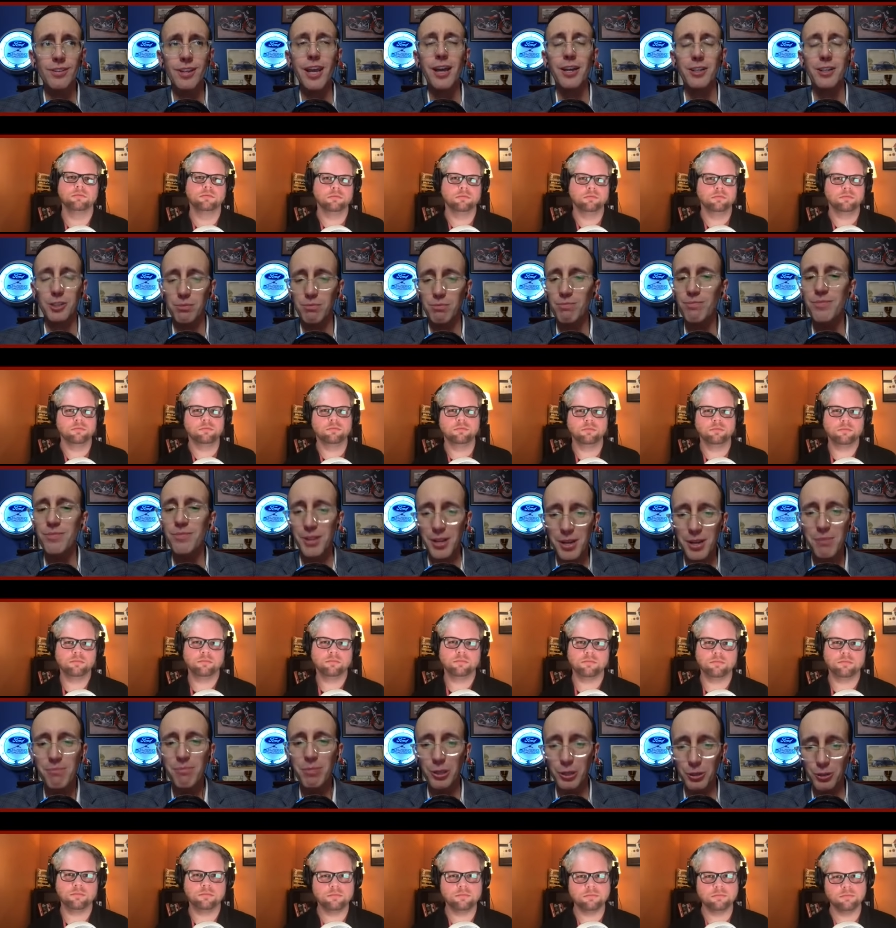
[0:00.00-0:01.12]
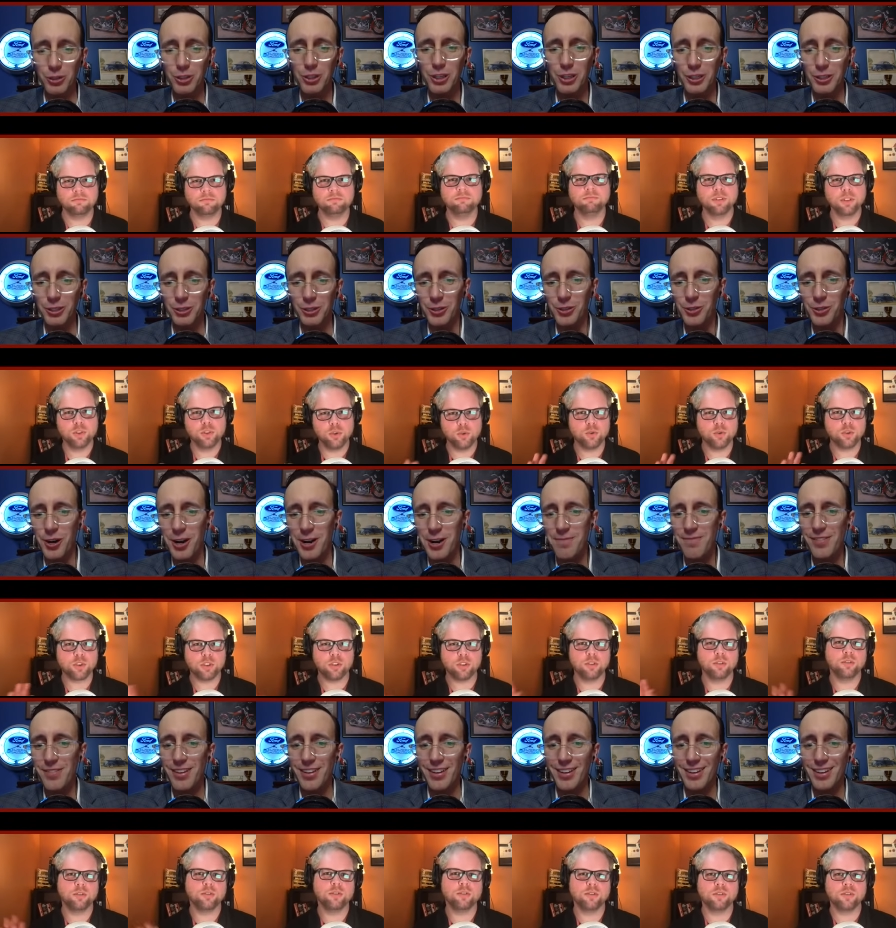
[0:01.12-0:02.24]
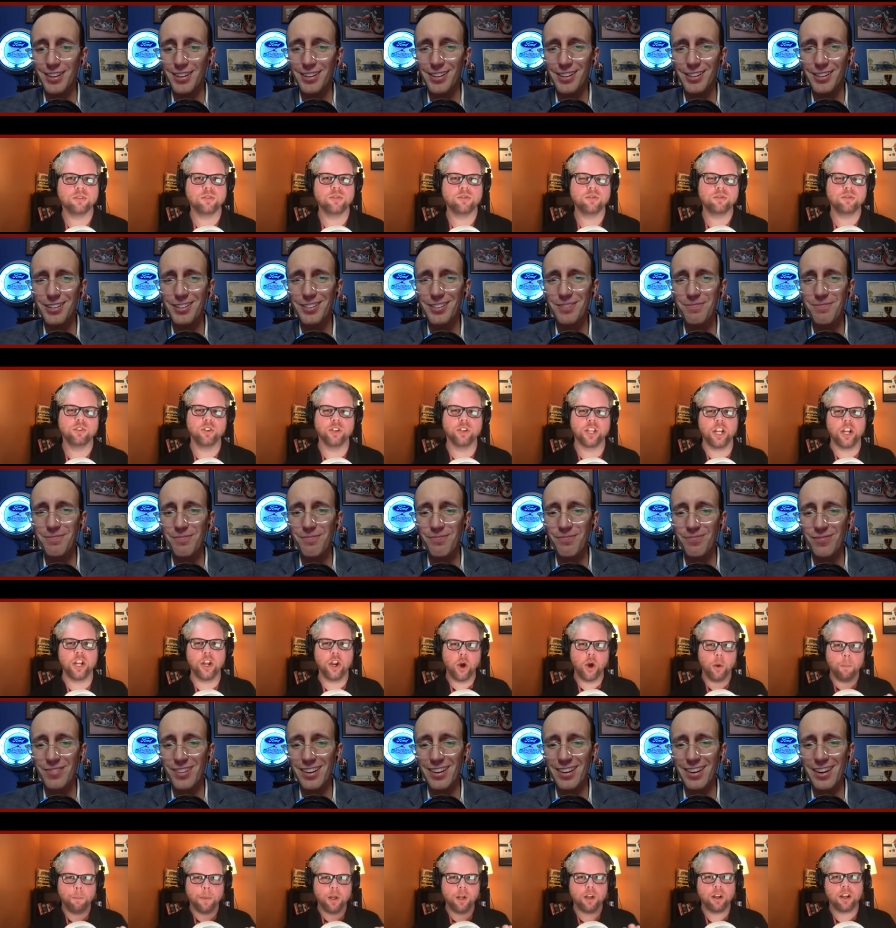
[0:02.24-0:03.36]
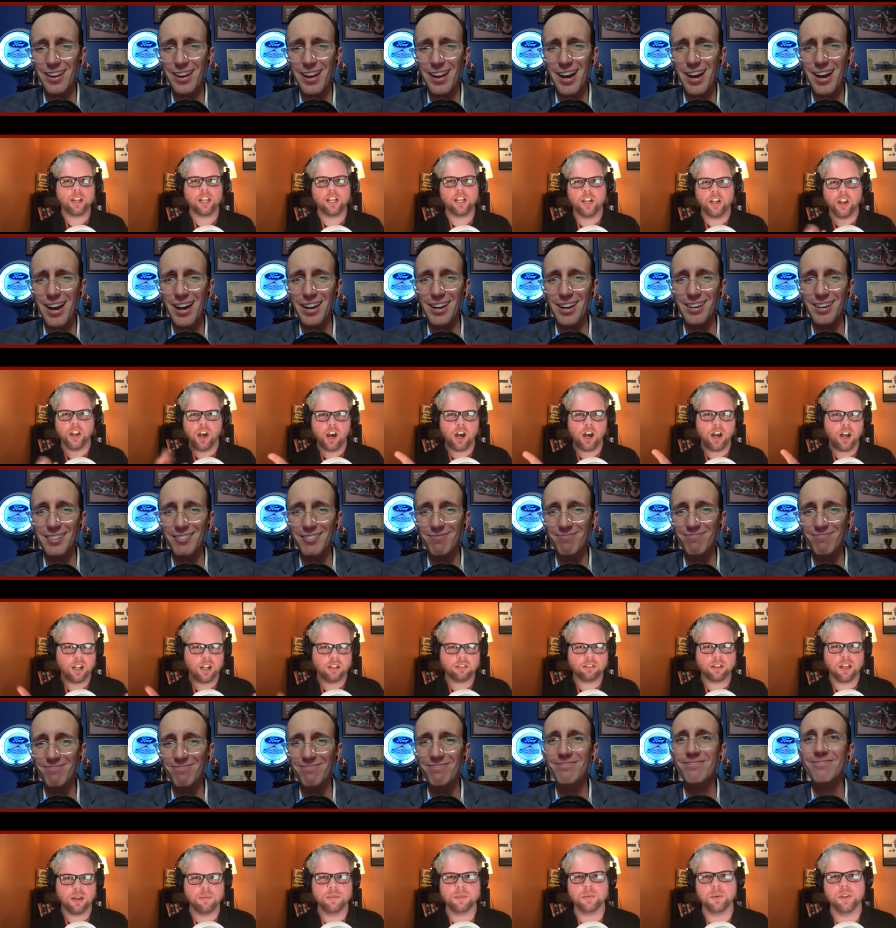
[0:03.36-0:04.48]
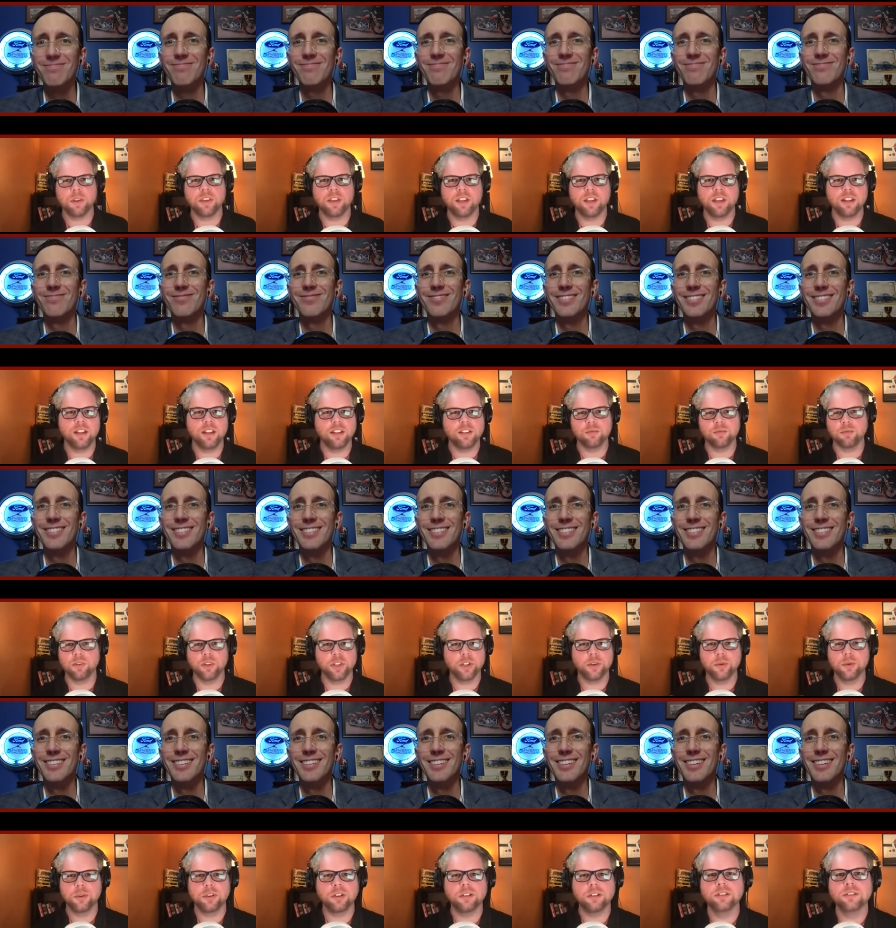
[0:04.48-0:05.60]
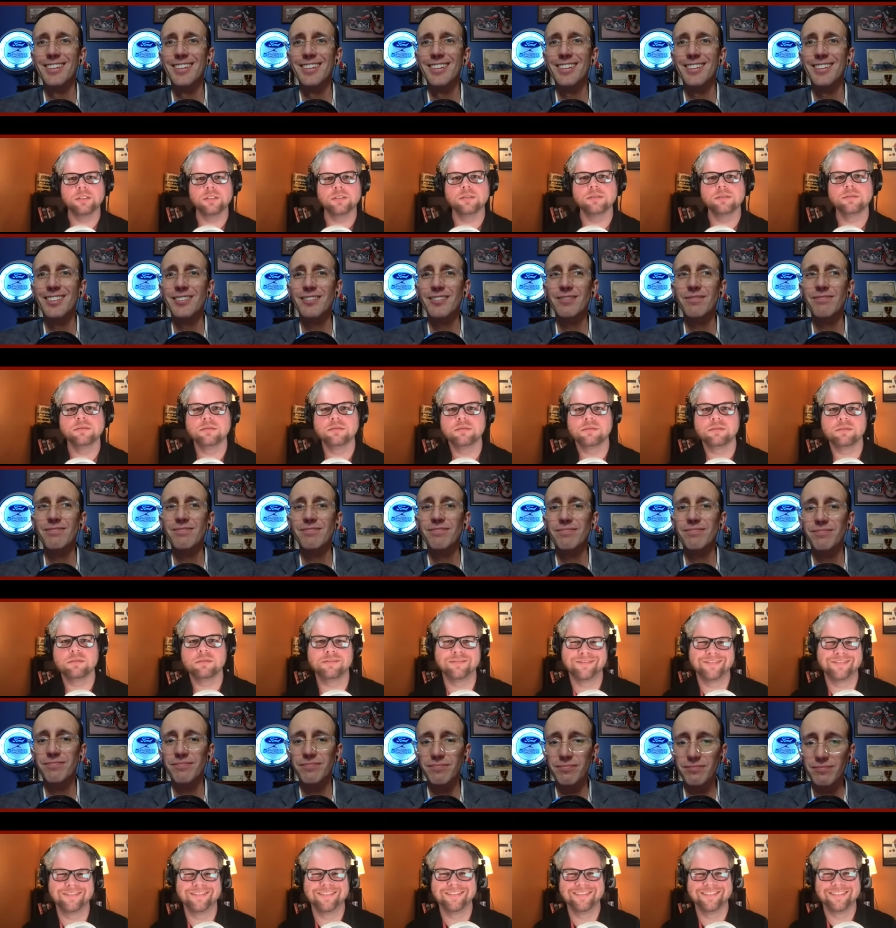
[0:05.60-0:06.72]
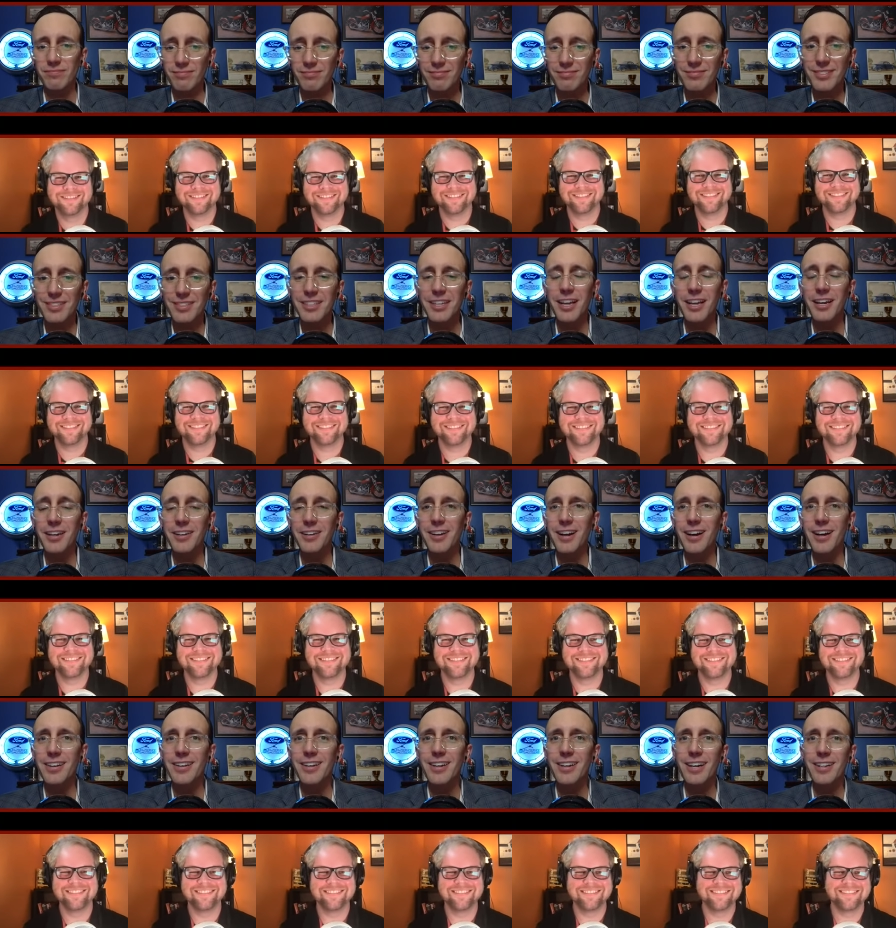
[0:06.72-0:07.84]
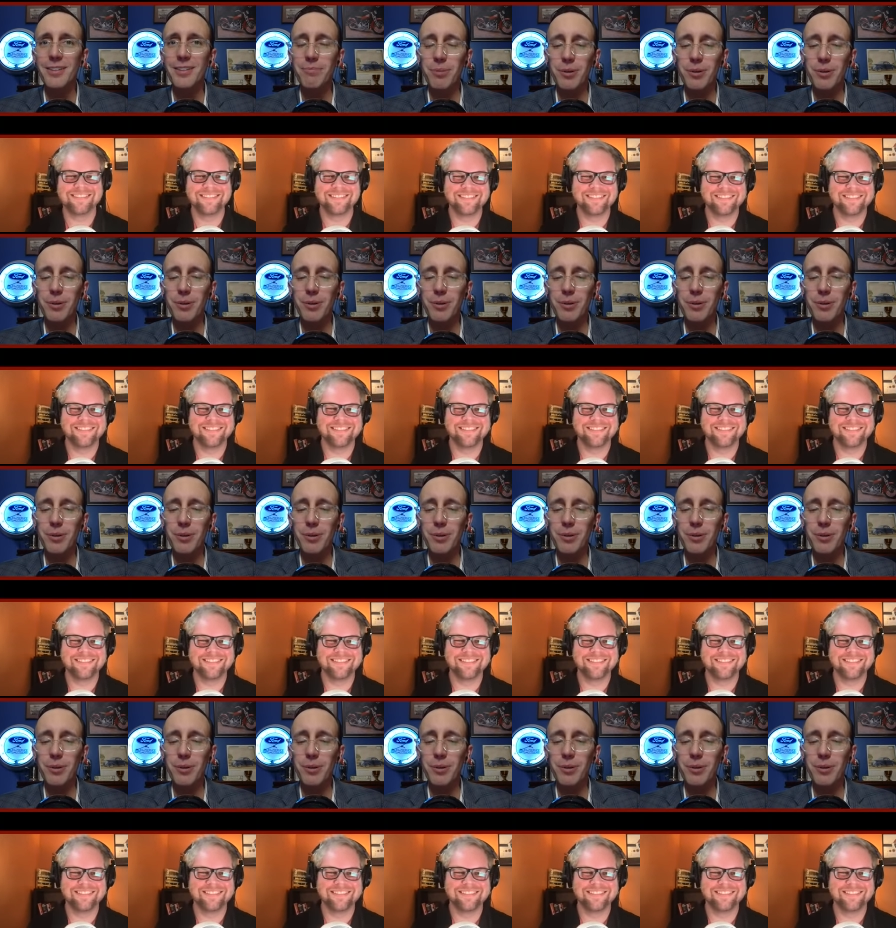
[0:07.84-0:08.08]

Speaker 1: Yes, Blues Clues, Blues right? Clues.
Speaker 2: You'll get a notebook yeah. and a dog comes with it. It's really cool.
Speaker 1: Yeah, not not